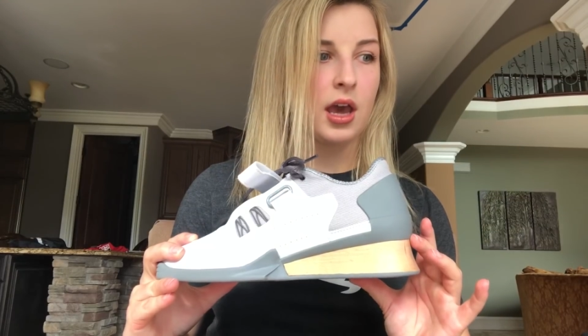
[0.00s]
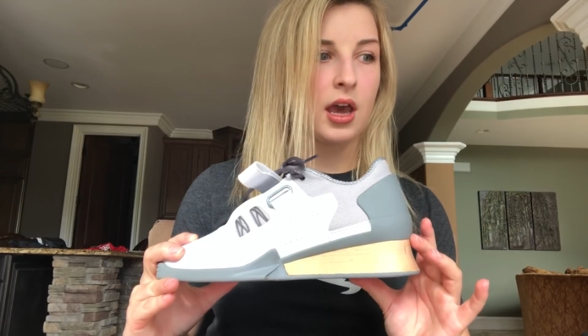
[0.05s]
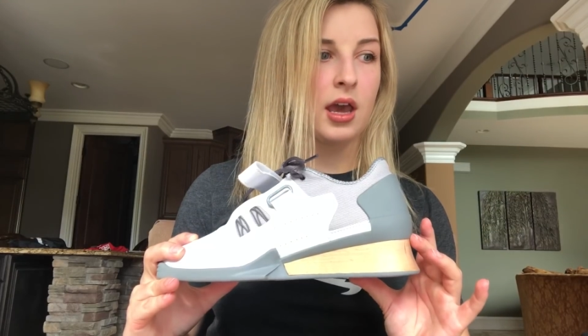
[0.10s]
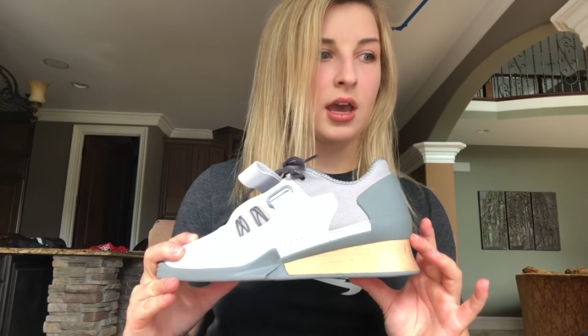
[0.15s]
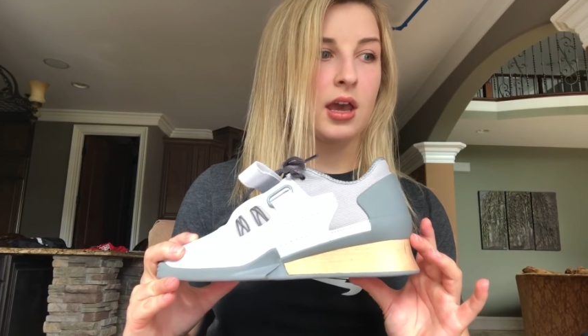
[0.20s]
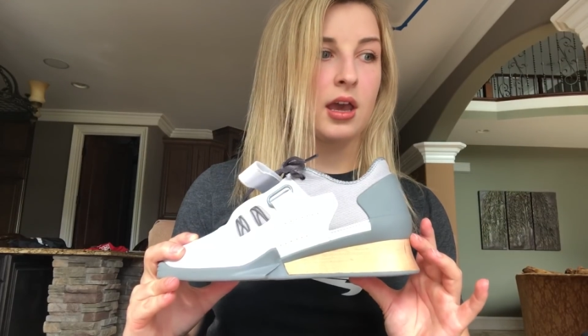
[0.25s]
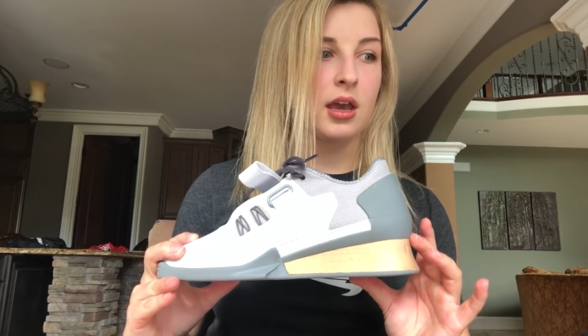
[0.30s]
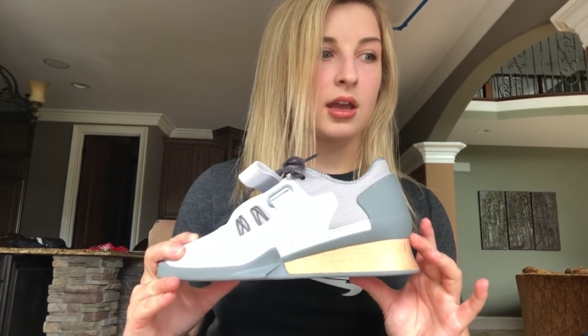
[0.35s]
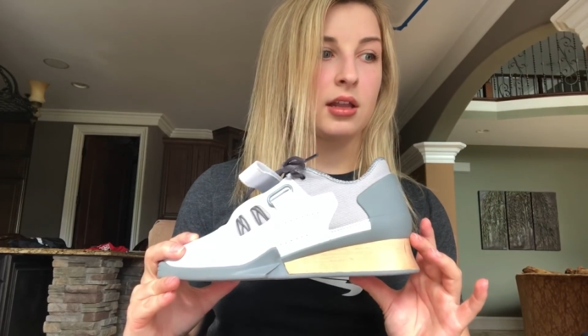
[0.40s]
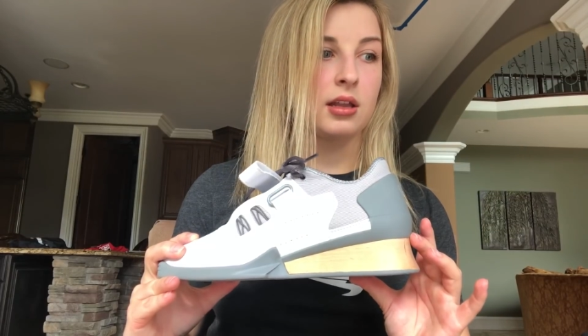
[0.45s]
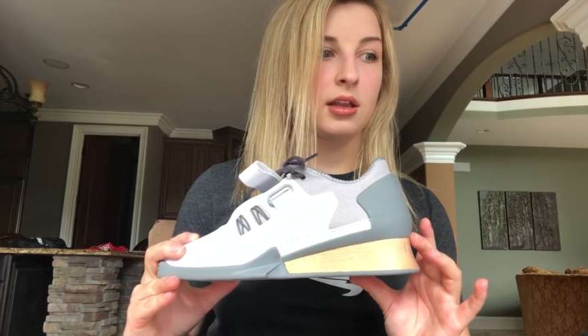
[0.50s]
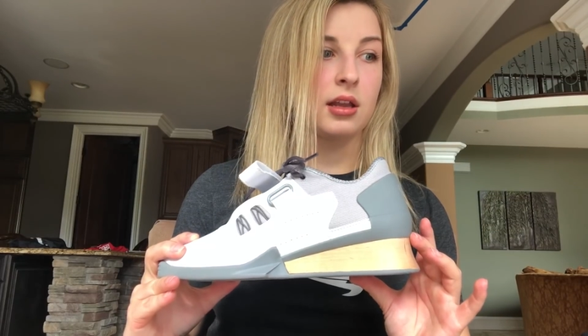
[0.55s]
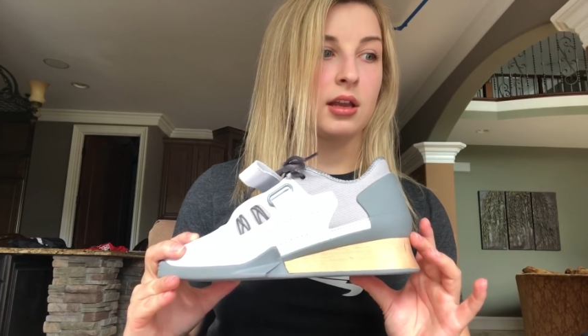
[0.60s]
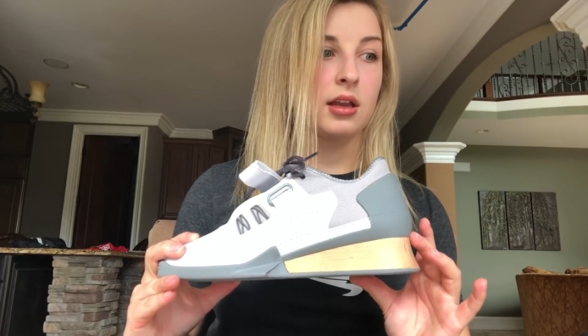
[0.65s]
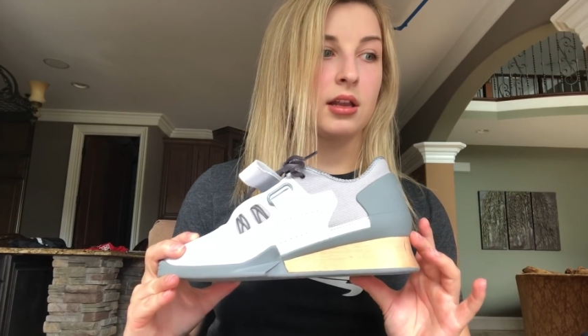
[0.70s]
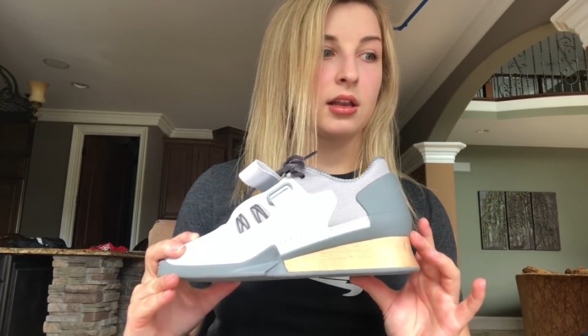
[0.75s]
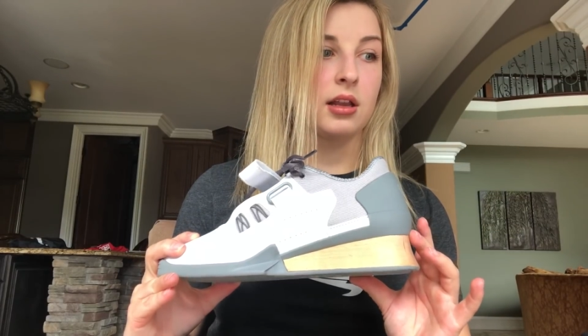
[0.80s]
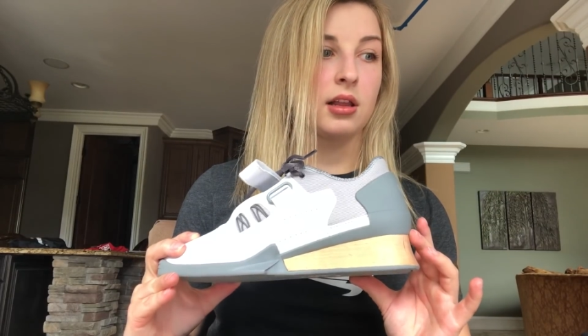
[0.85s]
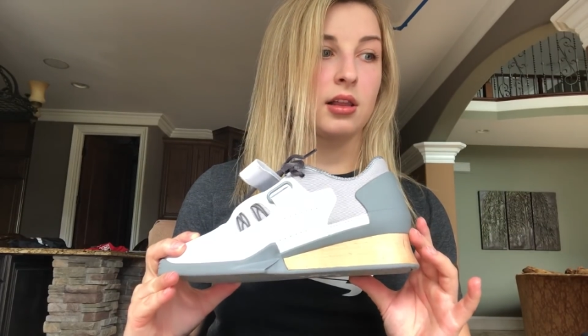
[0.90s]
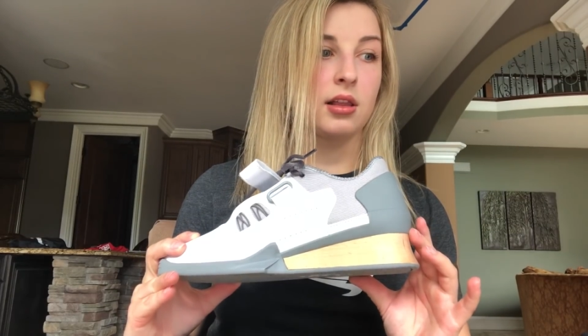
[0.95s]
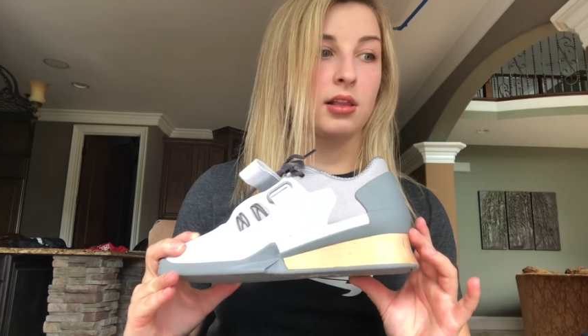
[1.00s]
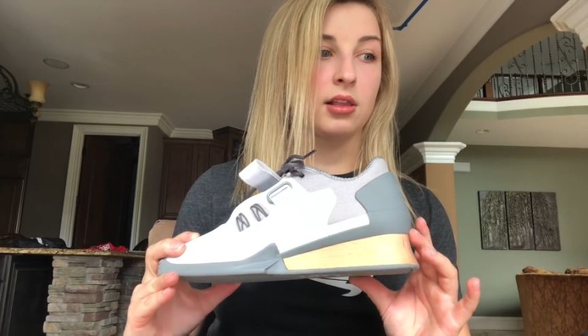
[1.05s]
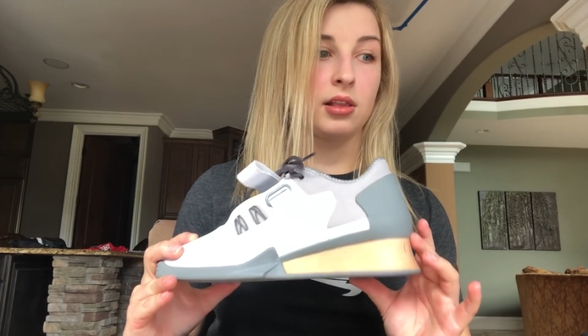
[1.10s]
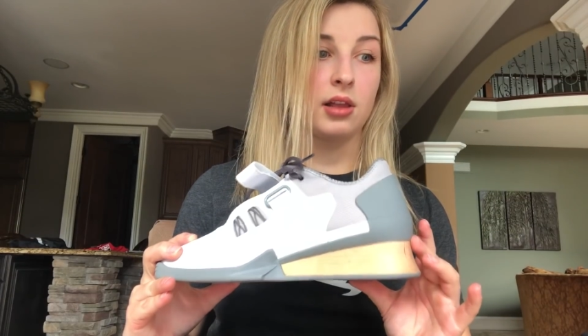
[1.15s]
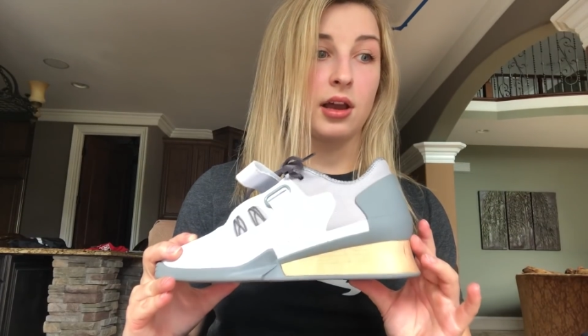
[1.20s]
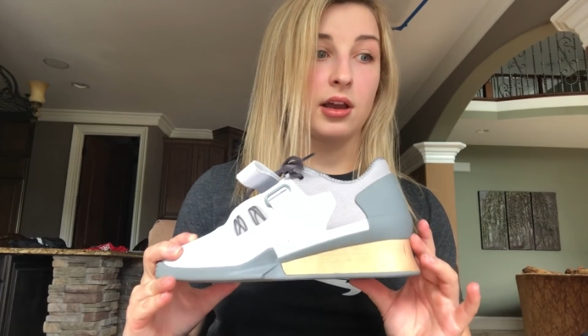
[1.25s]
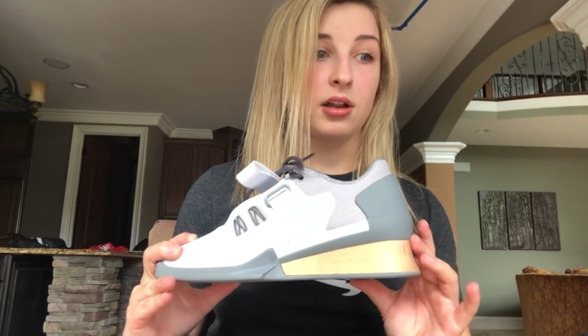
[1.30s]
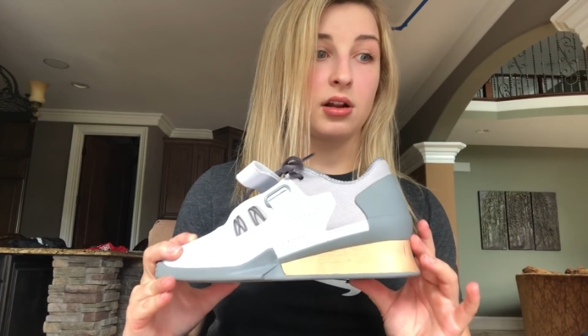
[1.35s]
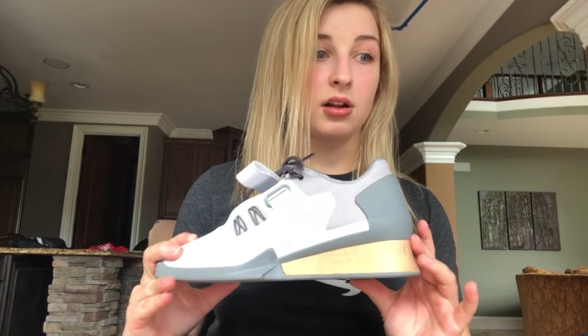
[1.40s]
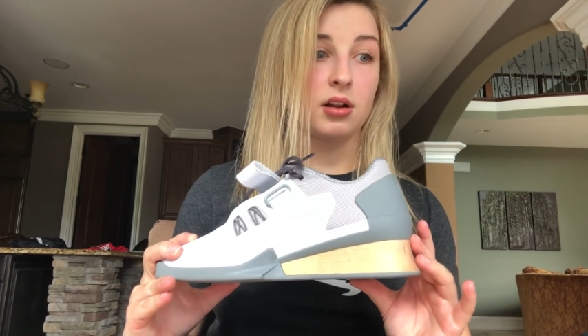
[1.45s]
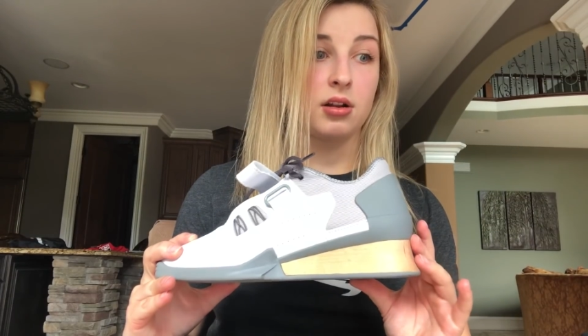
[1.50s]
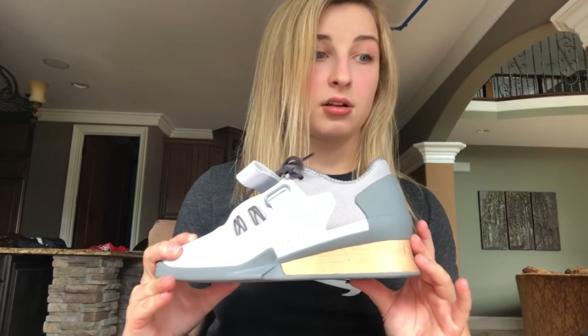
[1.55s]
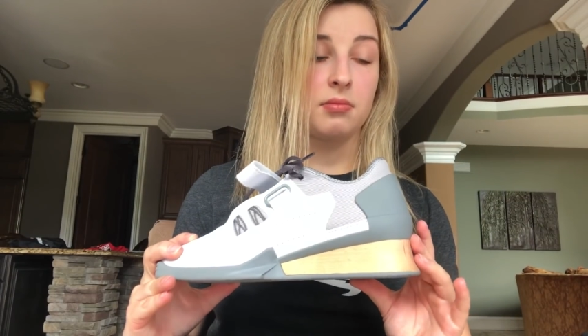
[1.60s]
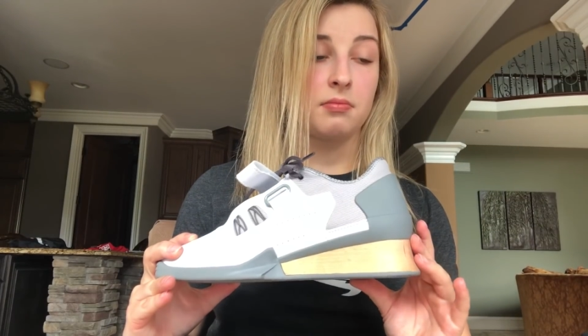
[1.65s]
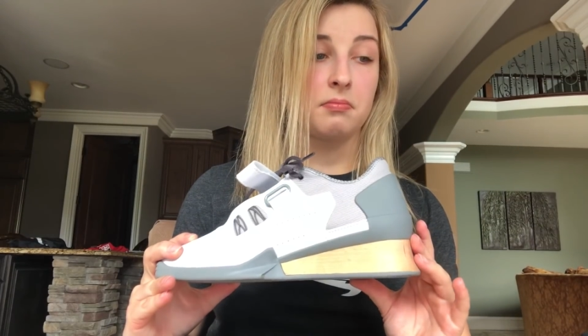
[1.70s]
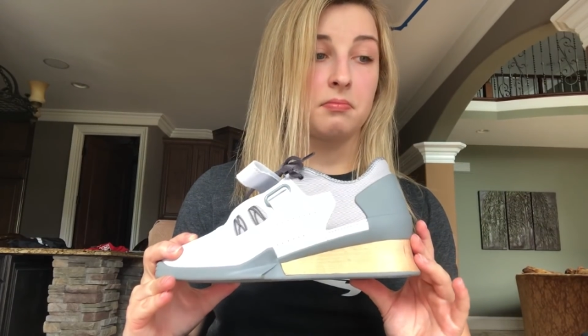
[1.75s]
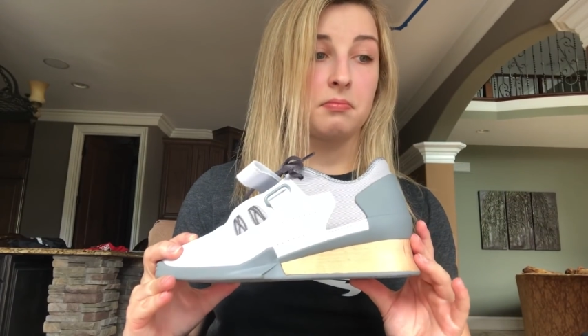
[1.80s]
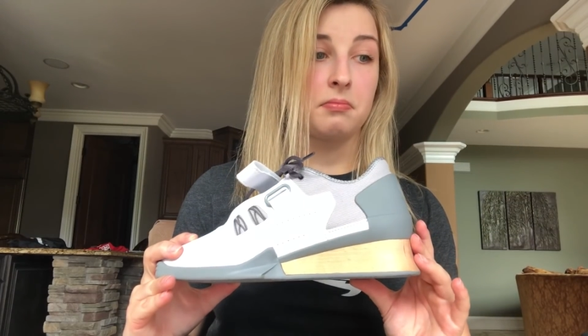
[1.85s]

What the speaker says: and it is lighter